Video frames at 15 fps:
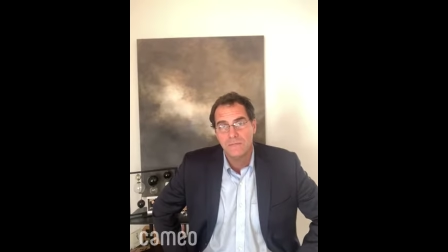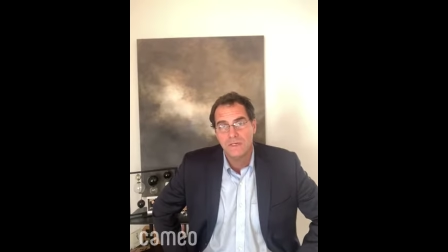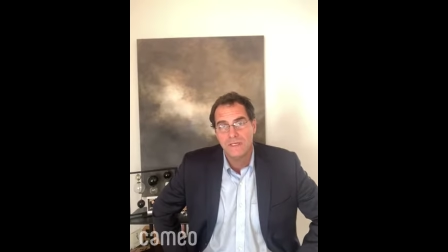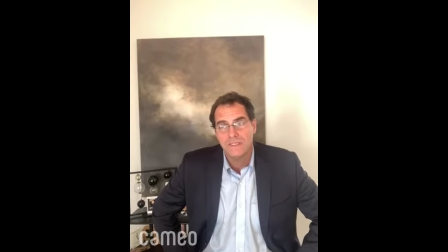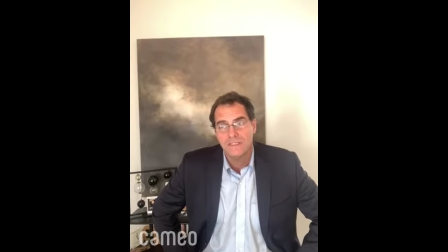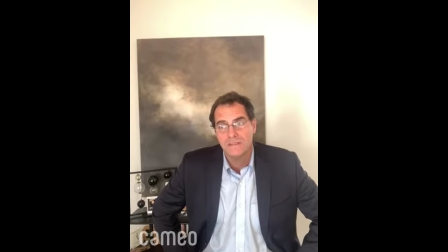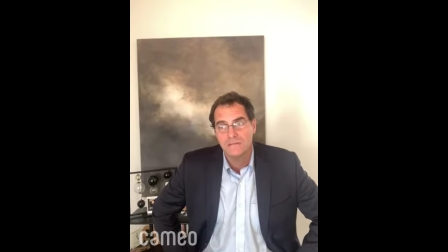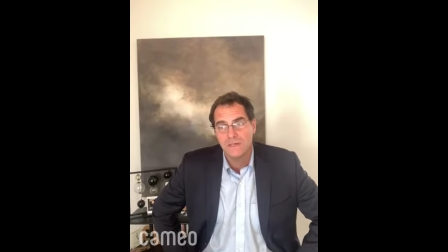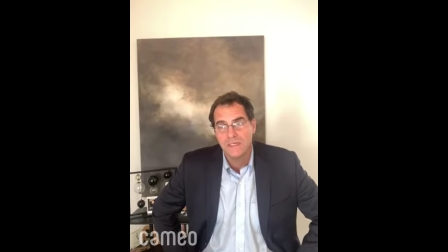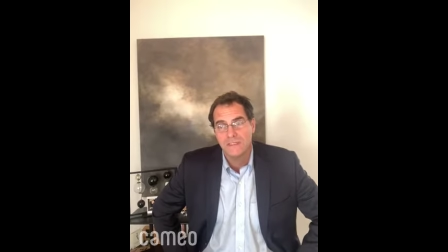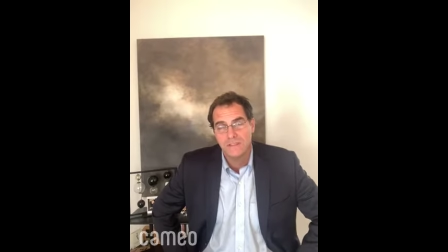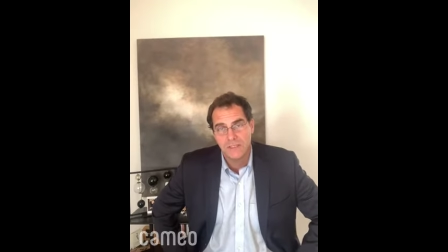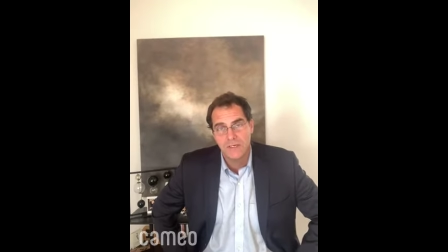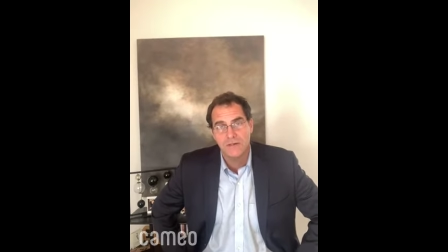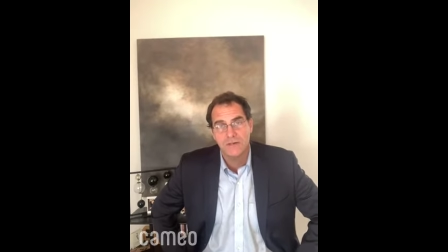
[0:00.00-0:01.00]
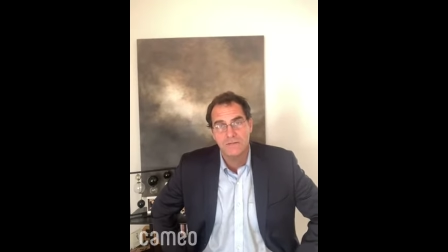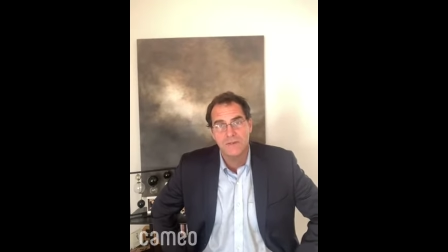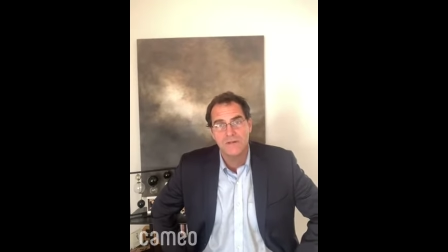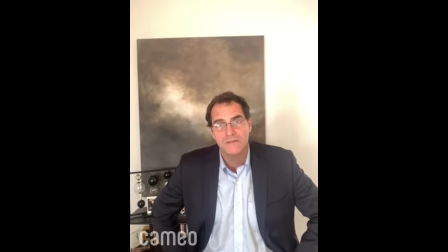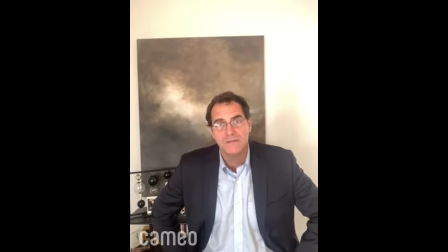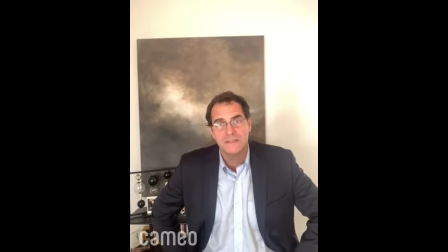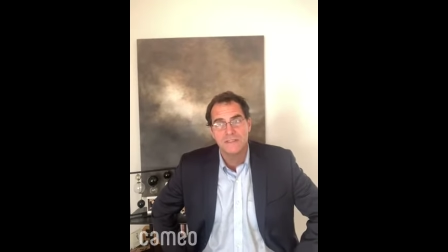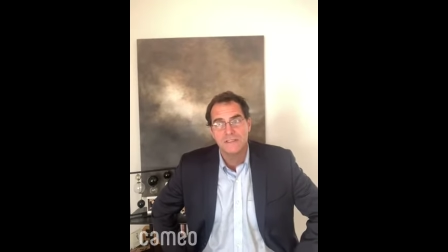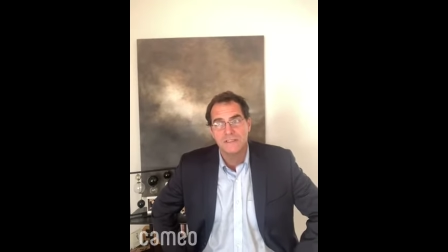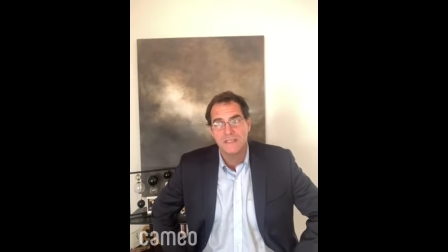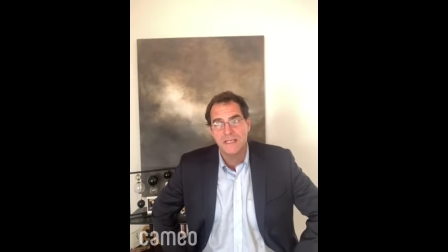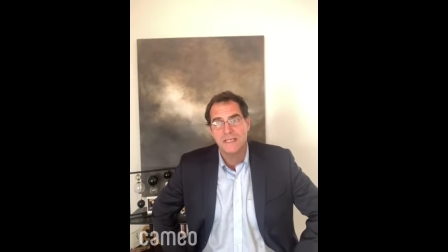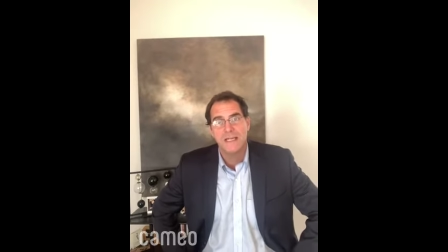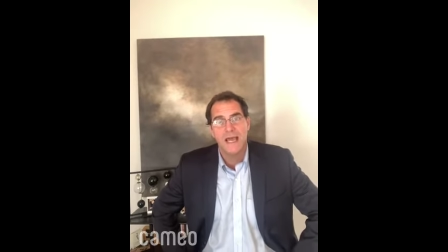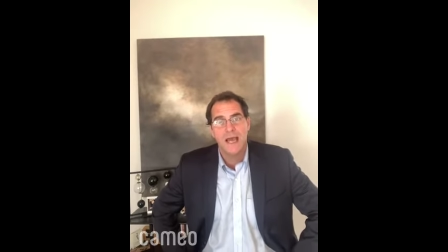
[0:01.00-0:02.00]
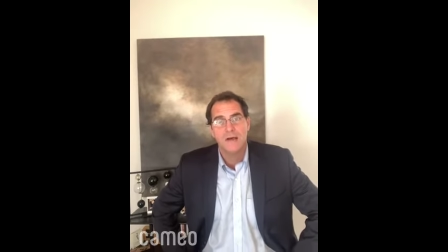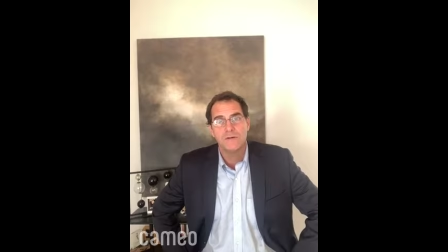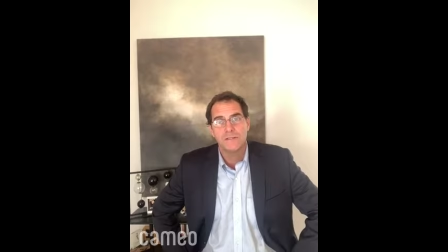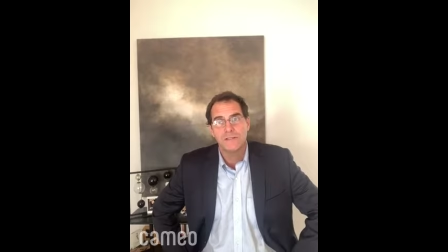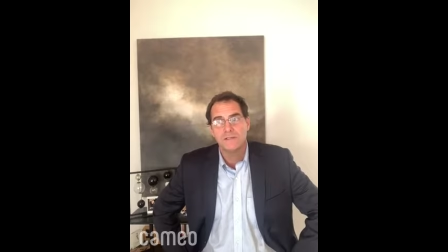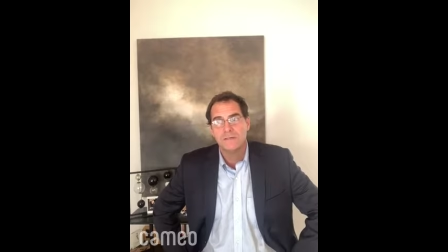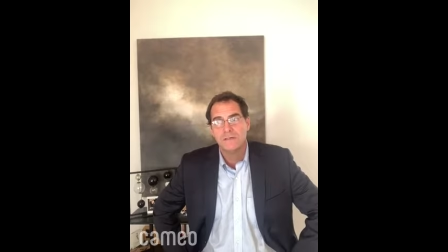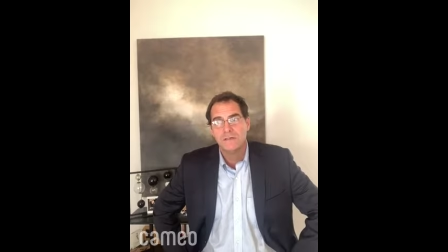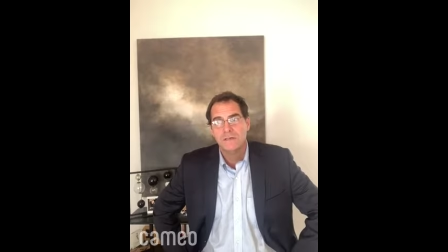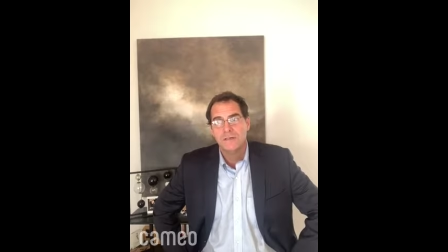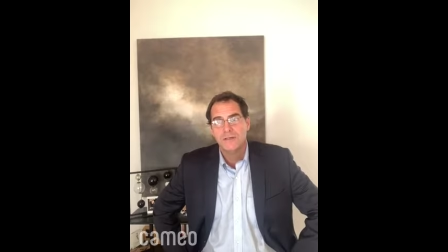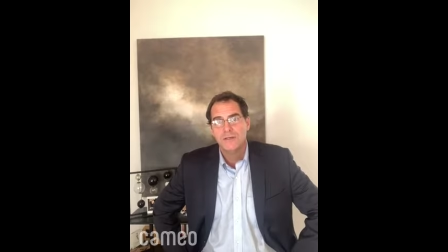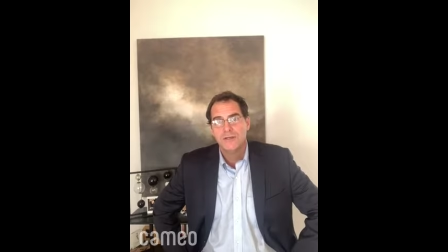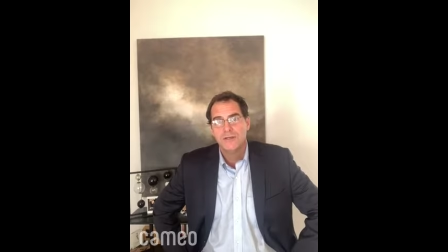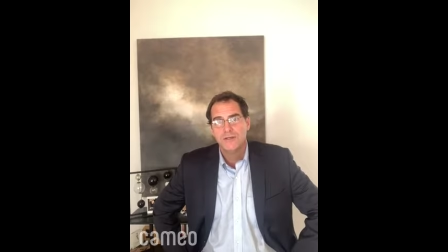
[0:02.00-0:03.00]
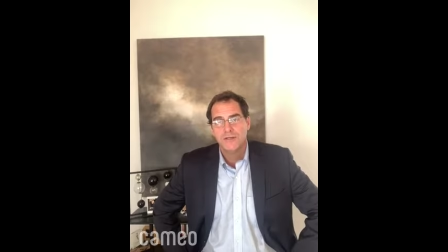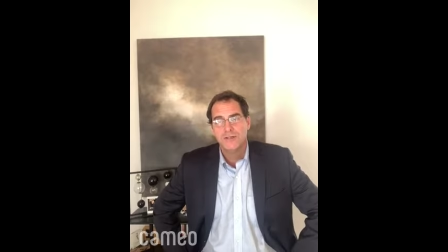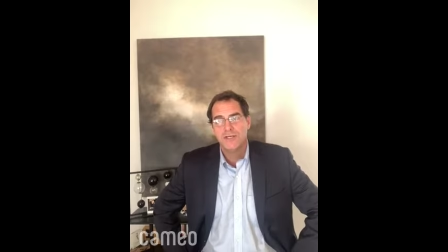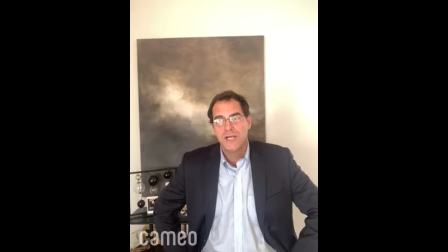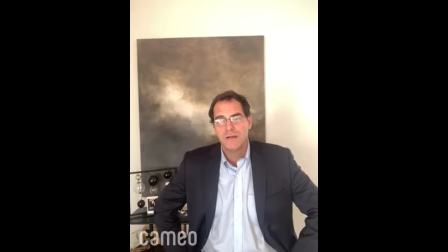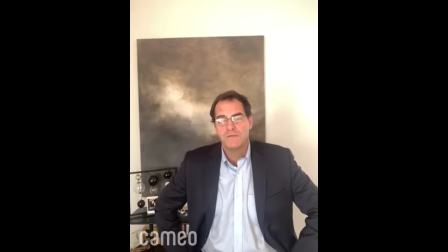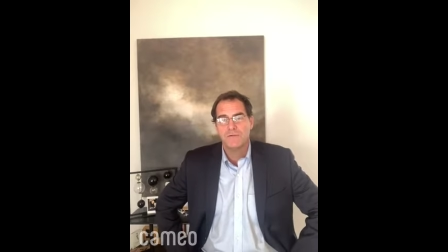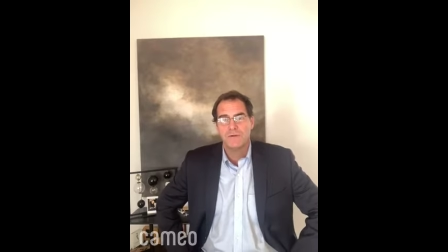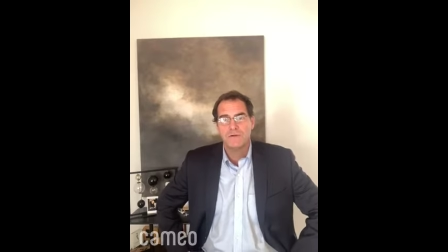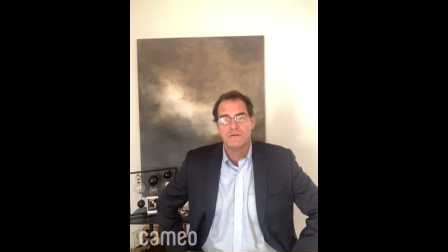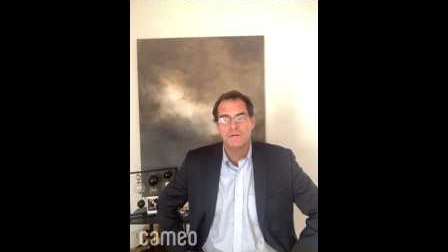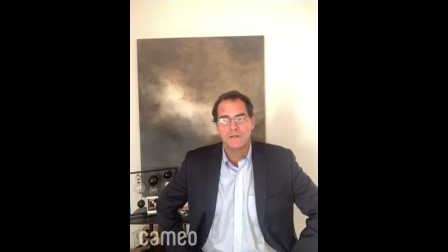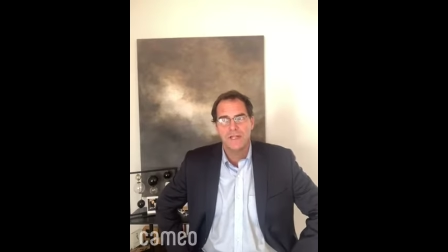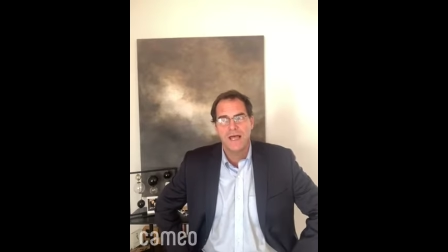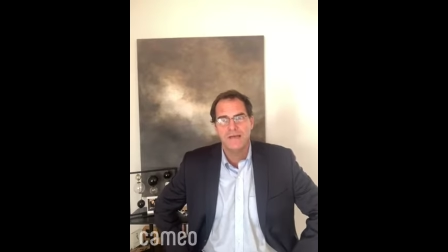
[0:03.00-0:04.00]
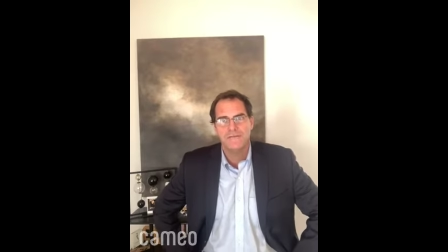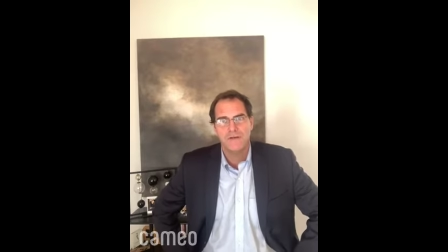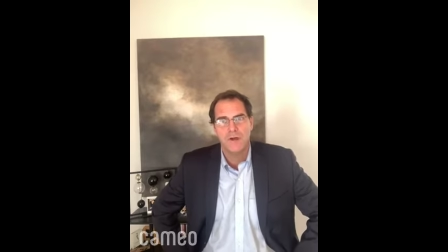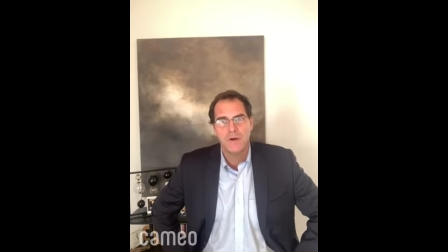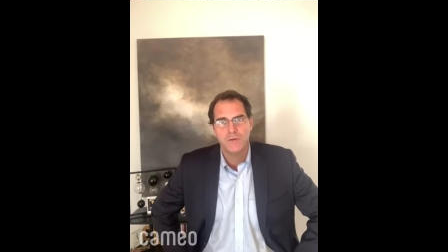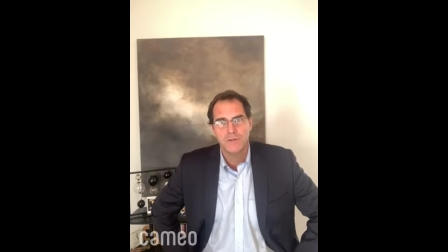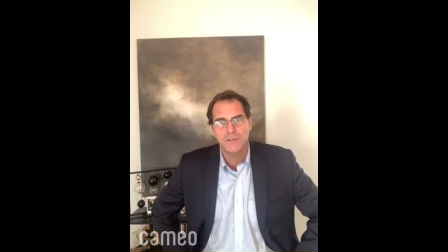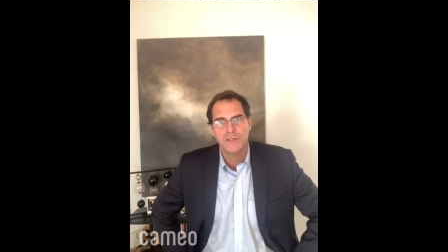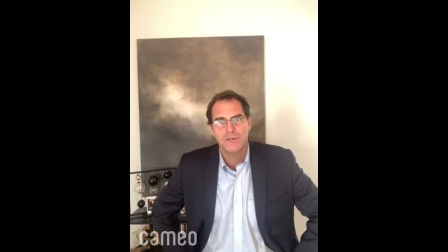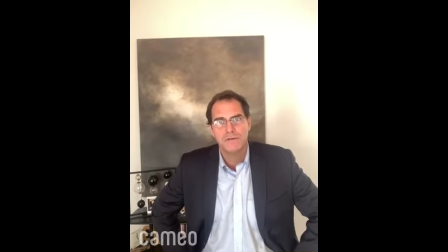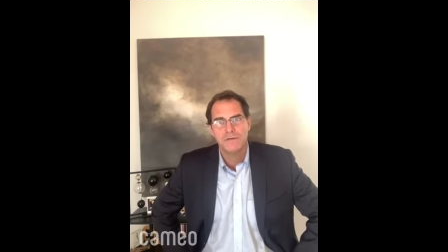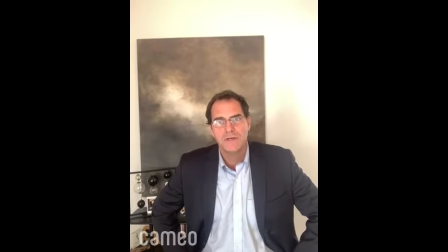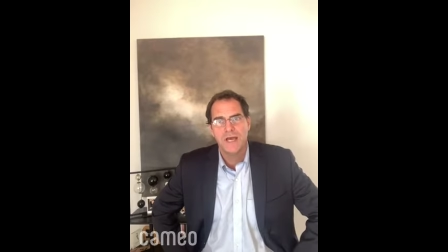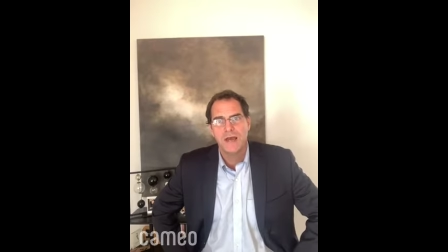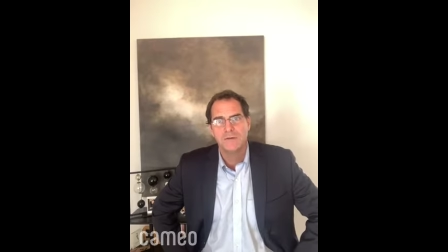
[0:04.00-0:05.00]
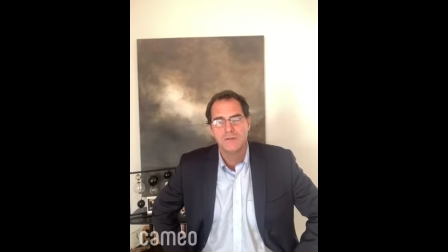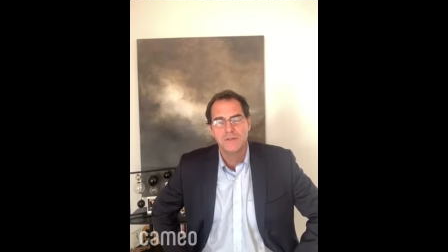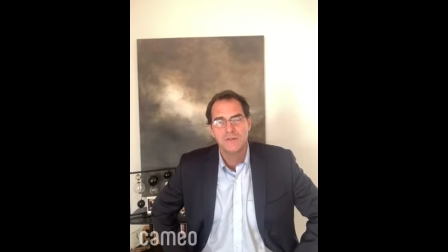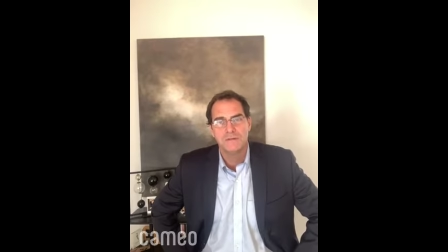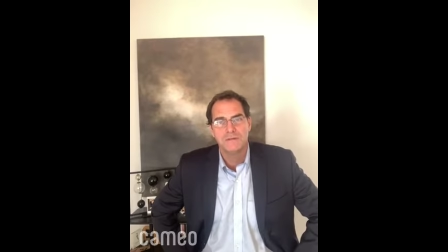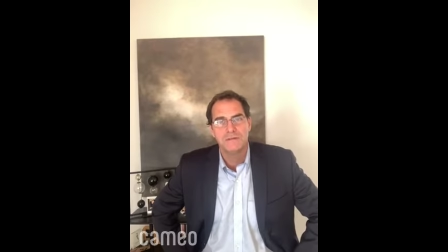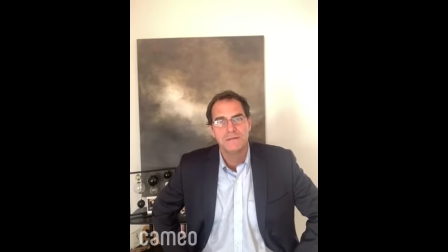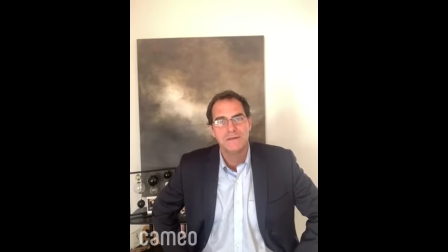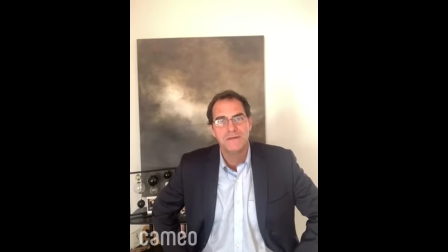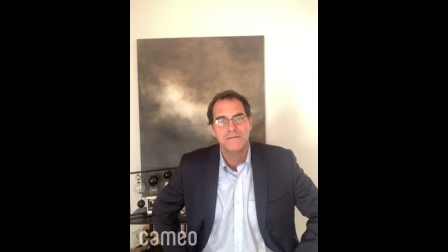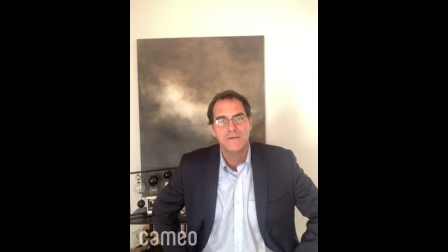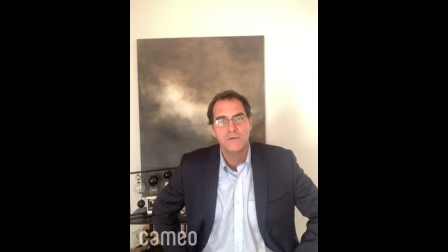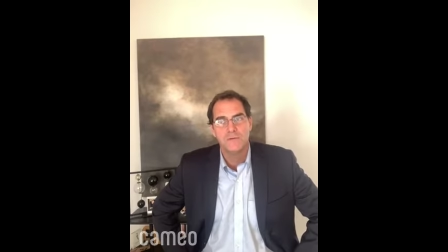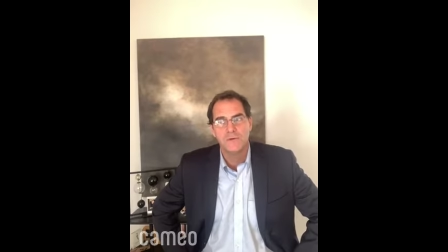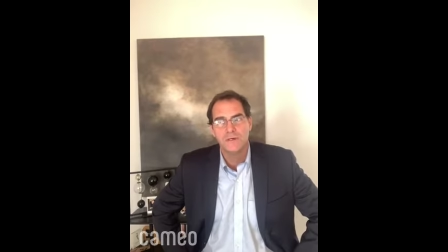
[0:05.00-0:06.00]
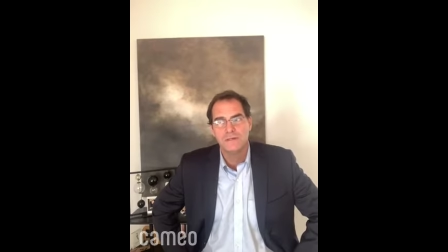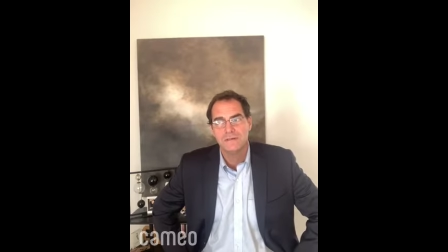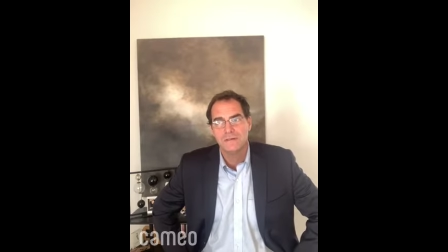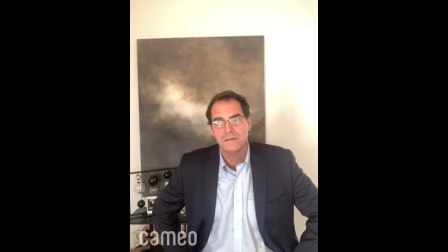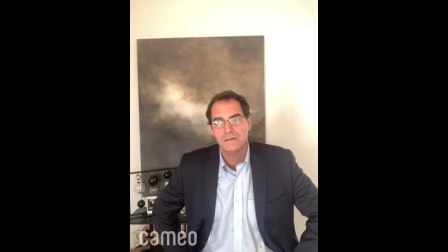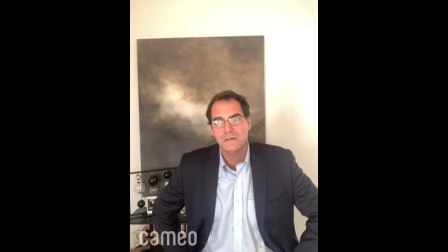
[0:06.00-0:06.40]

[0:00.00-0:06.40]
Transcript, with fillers: as like Dunder Mifflin's in-house general life coach counsel, if you will.